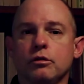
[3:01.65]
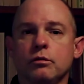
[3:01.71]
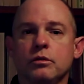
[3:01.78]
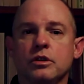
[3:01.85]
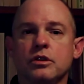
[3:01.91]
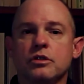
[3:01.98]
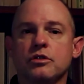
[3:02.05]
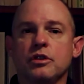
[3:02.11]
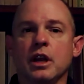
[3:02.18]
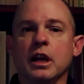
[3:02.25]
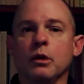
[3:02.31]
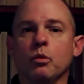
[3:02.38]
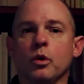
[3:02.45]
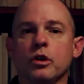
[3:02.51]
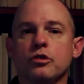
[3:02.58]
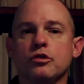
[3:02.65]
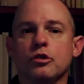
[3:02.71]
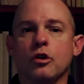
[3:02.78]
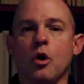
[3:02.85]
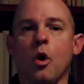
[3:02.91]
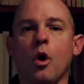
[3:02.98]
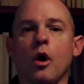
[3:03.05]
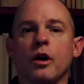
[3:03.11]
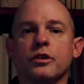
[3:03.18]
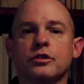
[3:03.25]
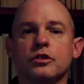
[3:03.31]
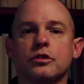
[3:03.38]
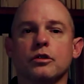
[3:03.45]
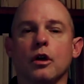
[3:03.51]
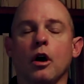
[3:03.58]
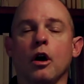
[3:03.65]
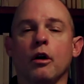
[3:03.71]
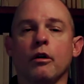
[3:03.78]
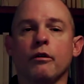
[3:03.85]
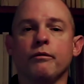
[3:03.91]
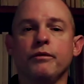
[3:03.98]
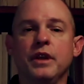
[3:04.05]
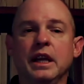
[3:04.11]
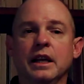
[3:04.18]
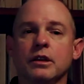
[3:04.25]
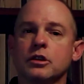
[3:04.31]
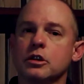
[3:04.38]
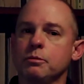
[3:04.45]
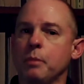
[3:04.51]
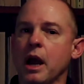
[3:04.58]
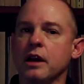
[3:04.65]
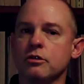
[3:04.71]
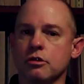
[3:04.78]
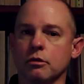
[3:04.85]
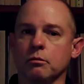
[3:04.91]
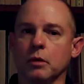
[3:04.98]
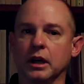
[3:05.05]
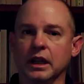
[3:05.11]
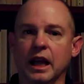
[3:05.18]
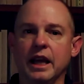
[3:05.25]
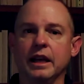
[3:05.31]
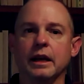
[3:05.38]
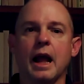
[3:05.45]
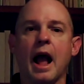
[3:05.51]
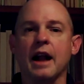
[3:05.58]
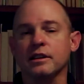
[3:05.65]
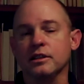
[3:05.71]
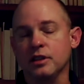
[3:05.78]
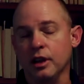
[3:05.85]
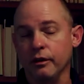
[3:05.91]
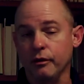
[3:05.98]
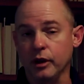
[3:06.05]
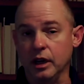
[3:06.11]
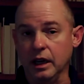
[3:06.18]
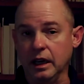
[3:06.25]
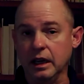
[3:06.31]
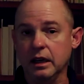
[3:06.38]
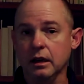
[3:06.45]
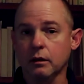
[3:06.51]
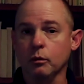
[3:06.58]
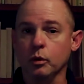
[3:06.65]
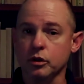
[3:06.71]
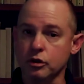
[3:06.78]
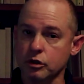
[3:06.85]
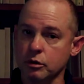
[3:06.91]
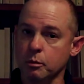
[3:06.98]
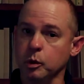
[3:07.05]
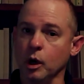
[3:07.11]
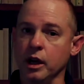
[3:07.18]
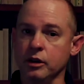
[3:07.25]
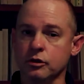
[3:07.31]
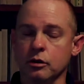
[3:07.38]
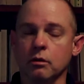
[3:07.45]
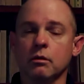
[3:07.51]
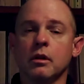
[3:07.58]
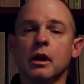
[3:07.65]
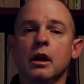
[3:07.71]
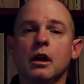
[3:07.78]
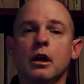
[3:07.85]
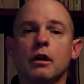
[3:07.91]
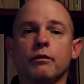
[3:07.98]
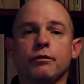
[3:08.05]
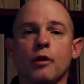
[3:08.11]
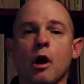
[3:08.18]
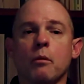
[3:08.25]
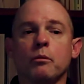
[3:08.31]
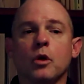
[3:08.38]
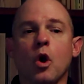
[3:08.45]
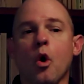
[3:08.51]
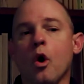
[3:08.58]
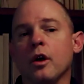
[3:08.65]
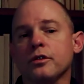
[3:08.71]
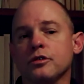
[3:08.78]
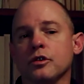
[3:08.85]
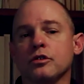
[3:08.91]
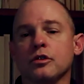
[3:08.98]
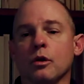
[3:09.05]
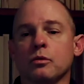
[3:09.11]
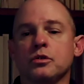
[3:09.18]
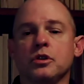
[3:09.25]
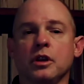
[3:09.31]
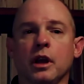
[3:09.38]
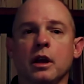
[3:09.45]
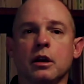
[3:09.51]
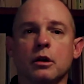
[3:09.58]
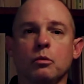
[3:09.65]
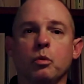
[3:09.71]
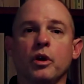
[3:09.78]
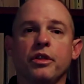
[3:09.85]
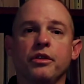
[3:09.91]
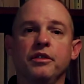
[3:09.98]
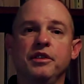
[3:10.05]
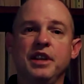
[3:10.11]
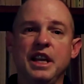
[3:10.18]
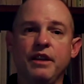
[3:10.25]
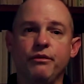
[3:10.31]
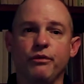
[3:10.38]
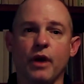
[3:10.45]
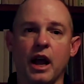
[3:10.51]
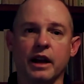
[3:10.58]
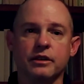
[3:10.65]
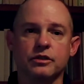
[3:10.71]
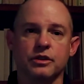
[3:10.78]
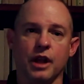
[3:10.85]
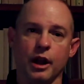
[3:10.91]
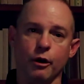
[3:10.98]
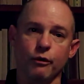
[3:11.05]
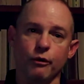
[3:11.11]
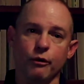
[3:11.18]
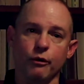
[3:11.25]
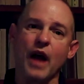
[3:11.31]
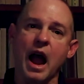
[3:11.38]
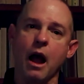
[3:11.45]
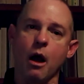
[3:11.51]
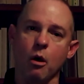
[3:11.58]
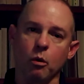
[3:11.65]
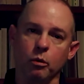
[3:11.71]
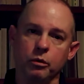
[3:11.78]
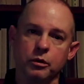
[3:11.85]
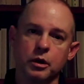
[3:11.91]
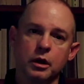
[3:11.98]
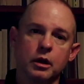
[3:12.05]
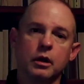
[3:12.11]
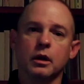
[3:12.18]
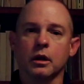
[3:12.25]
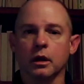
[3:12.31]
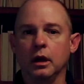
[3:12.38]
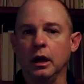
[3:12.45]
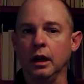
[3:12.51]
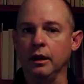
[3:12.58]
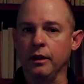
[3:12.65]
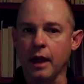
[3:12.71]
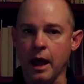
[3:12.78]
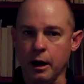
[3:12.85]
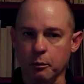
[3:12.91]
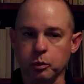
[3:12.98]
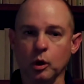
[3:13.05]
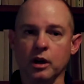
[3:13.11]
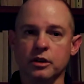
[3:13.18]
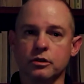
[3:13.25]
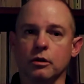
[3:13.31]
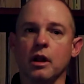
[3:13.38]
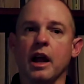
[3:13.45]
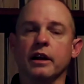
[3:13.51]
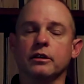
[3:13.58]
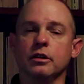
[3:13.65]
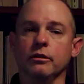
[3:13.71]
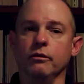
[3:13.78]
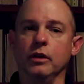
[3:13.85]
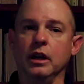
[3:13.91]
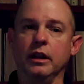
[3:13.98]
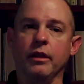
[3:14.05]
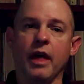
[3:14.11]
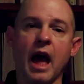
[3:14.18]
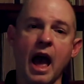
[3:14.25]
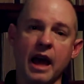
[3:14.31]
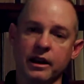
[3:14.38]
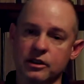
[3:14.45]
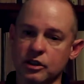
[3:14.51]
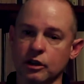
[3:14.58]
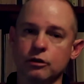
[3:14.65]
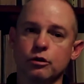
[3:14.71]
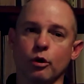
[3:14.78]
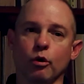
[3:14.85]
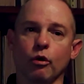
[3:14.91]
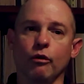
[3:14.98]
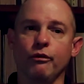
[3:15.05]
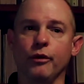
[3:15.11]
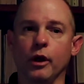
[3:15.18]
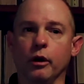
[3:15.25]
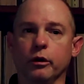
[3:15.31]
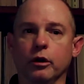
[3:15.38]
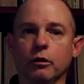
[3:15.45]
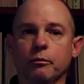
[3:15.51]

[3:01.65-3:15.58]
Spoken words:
distinguish costs of the inspection-related activity, which is appraisal, from costs associated with defects that are found in that appraisal activity. That is internal failure.